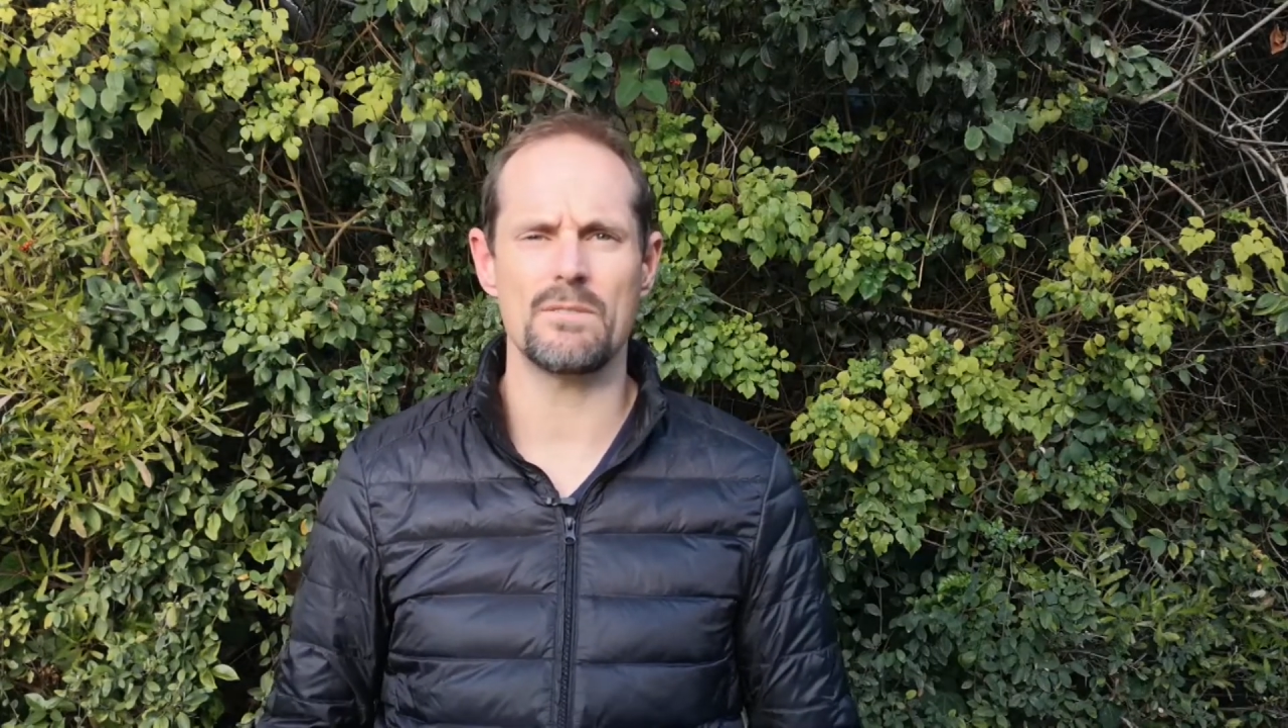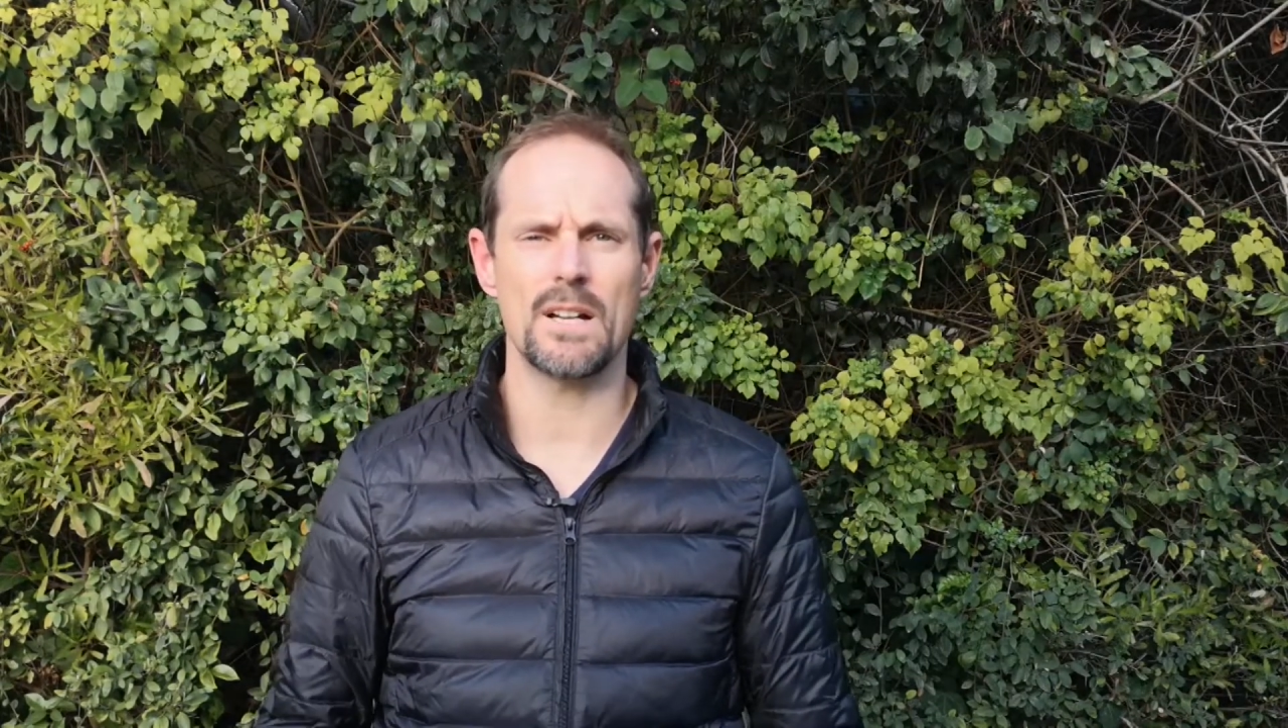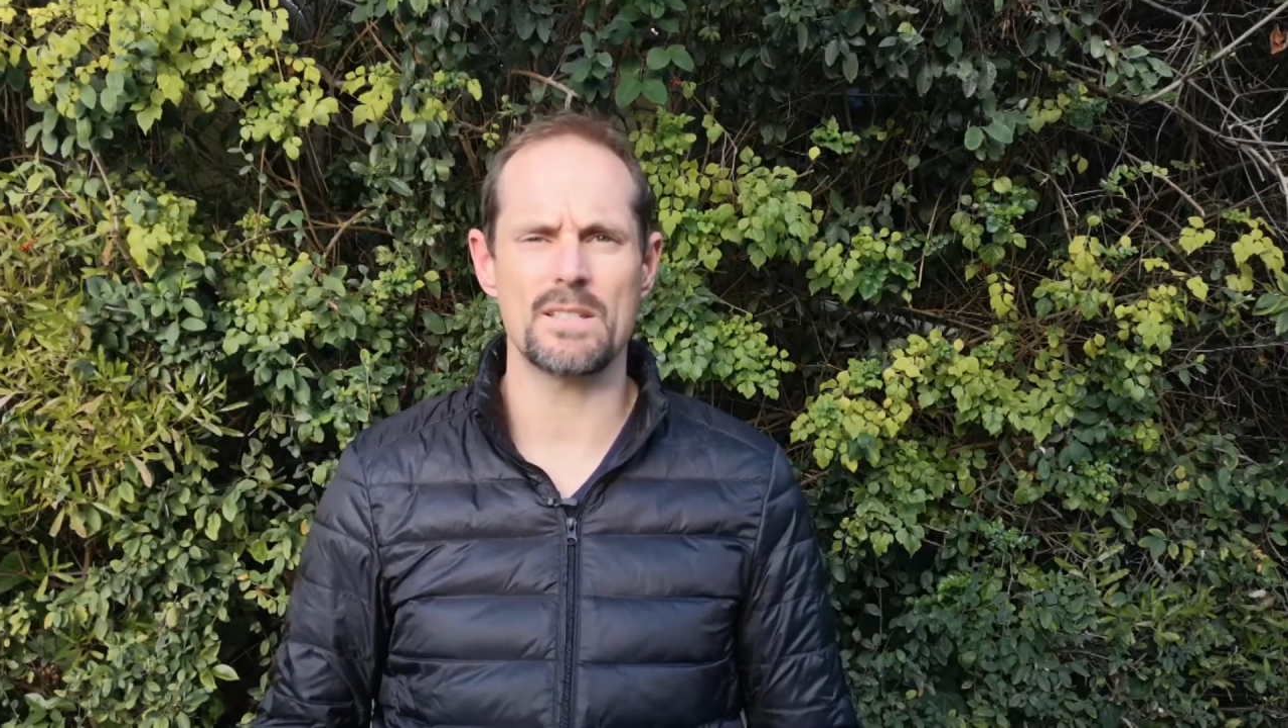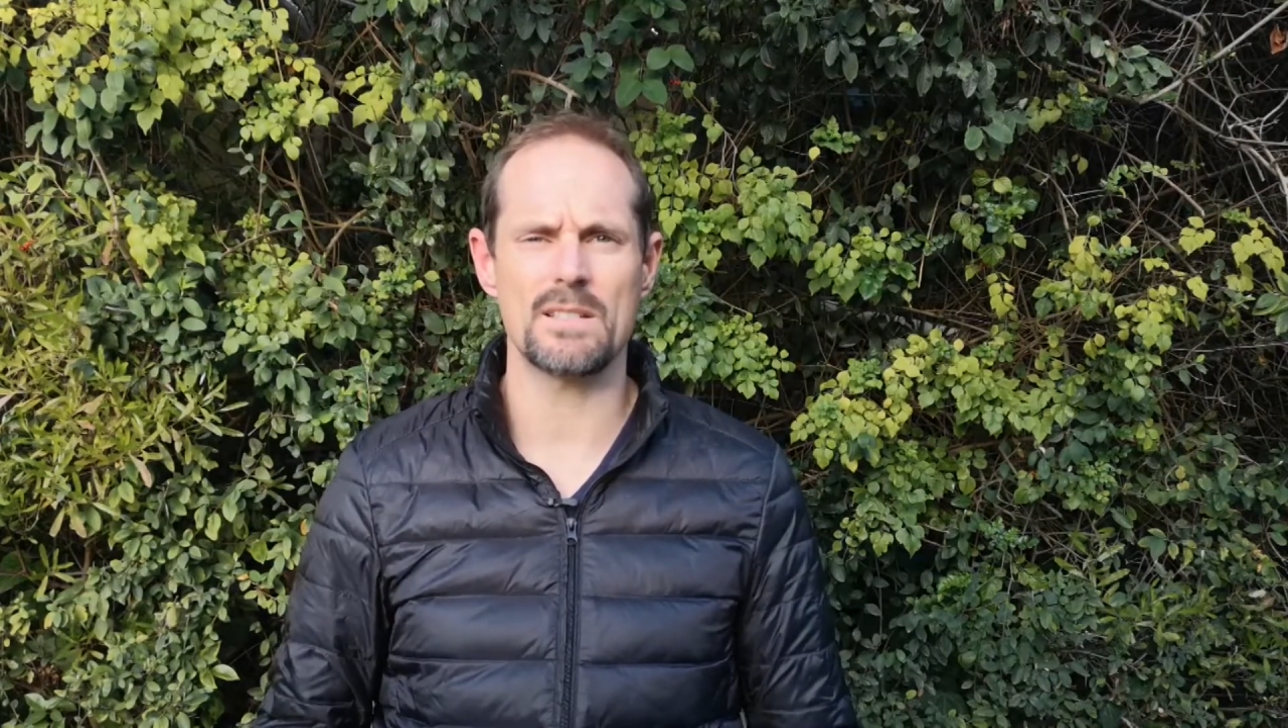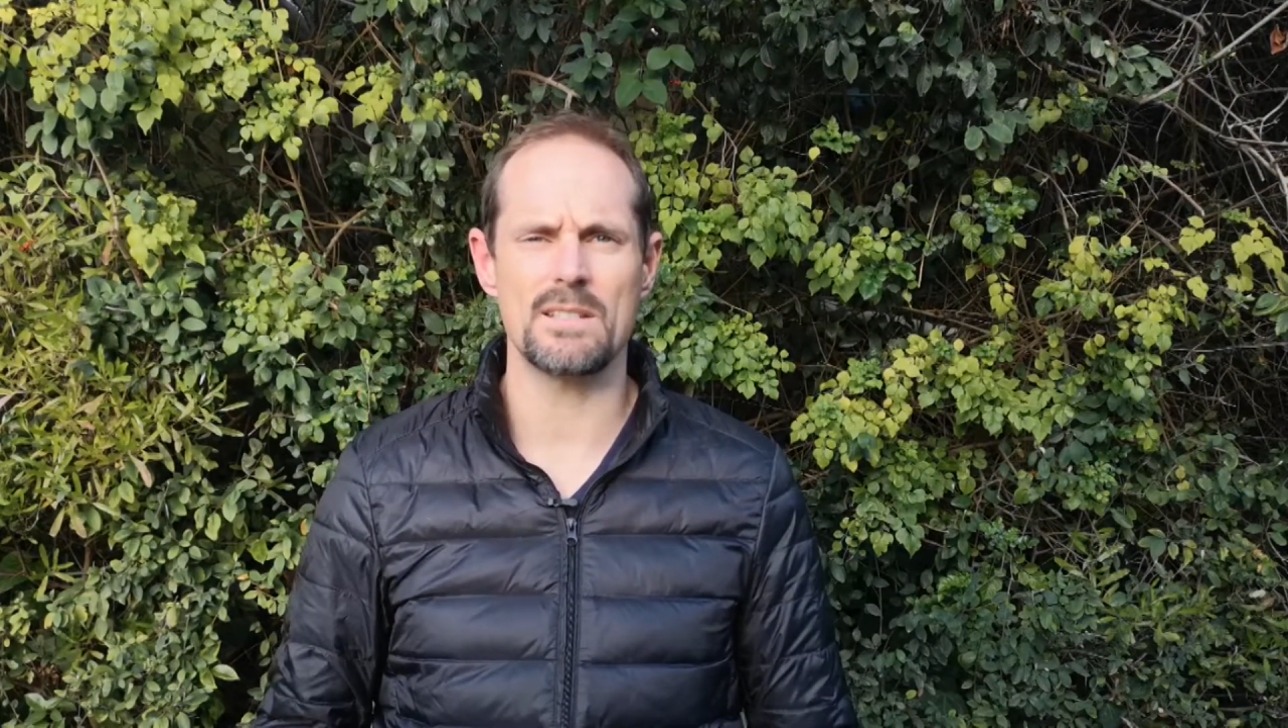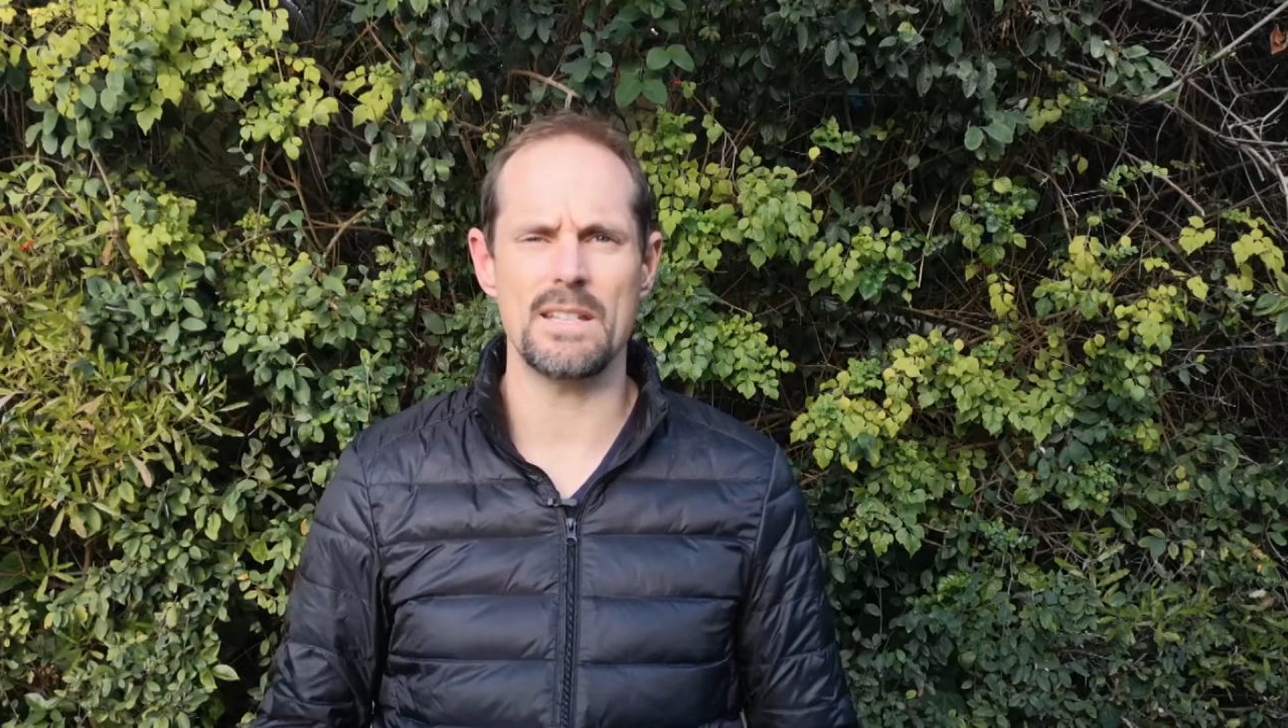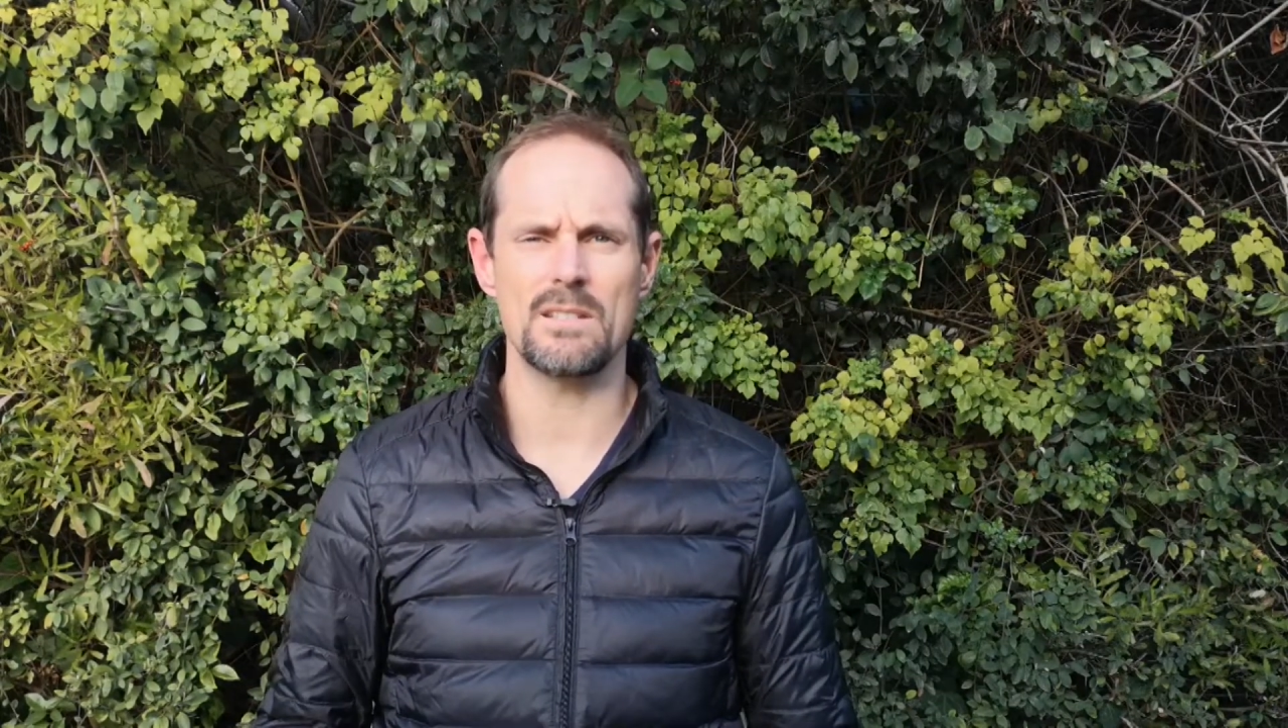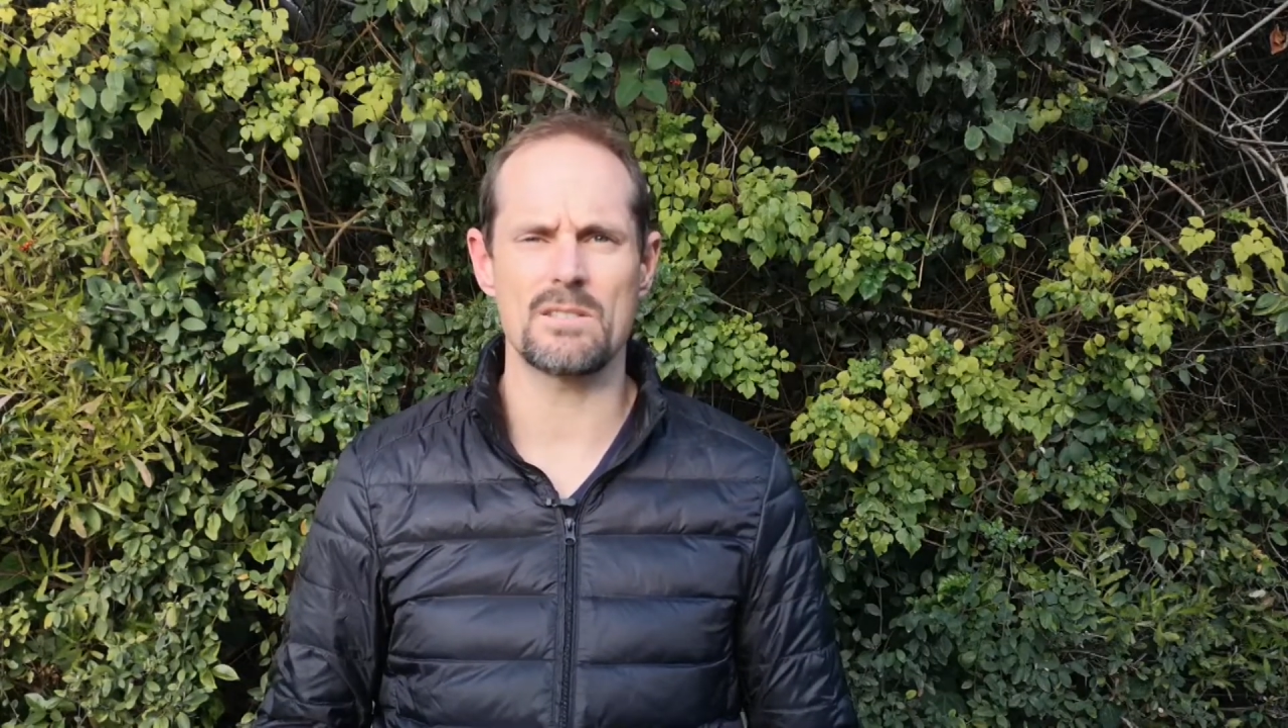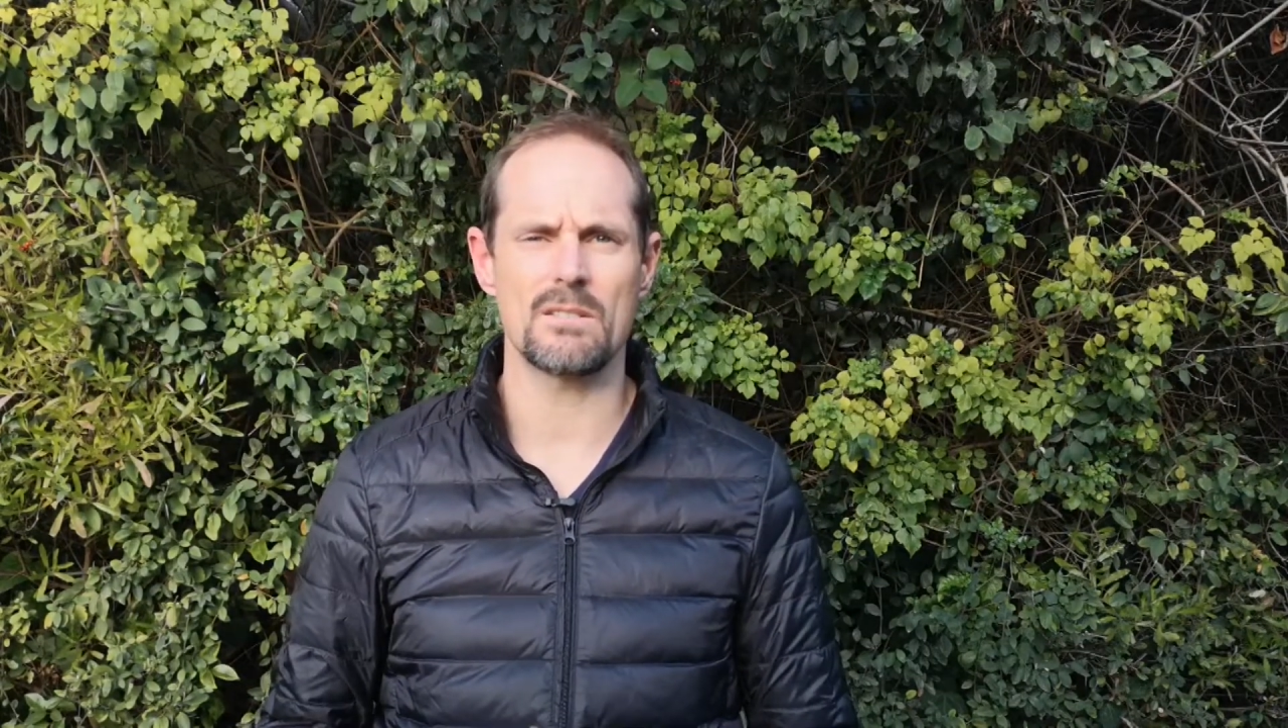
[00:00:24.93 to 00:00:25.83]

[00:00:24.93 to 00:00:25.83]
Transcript: for us as leaders